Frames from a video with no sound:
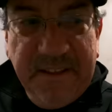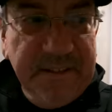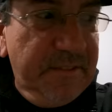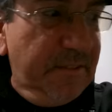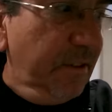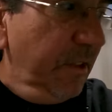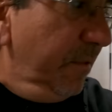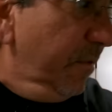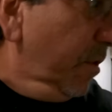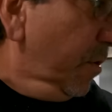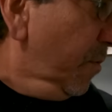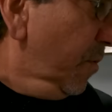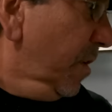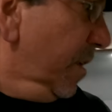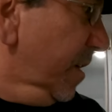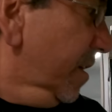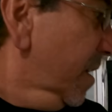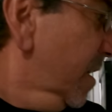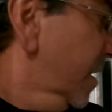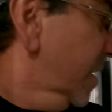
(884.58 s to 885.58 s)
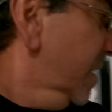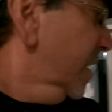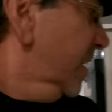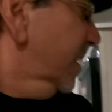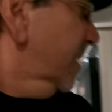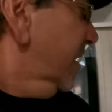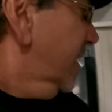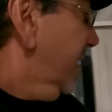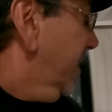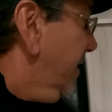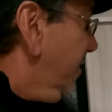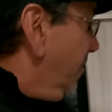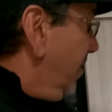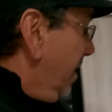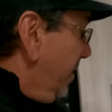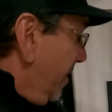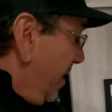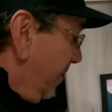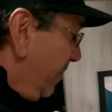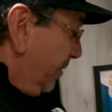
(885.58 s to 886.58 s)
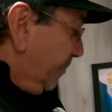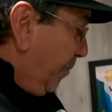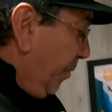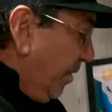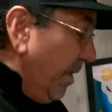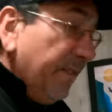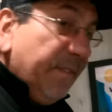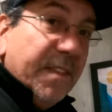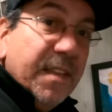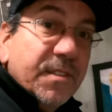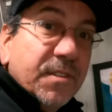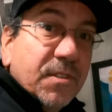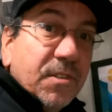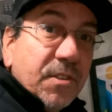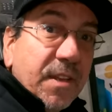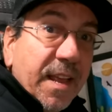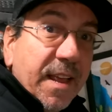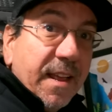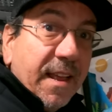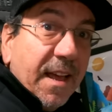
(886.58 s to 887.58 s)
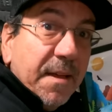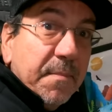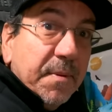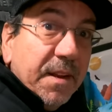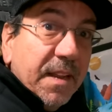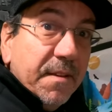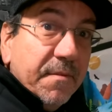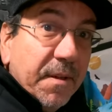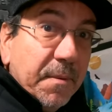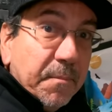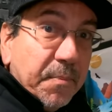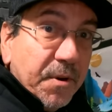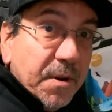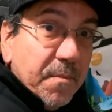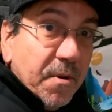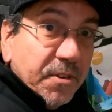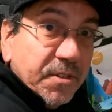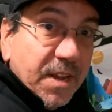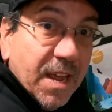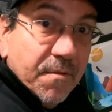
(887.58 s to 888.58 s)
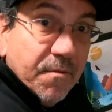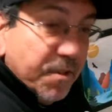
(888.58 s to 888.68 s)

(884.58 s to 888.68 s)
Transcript: silverware. Winnebago was putting this sink, I believe, in pretty much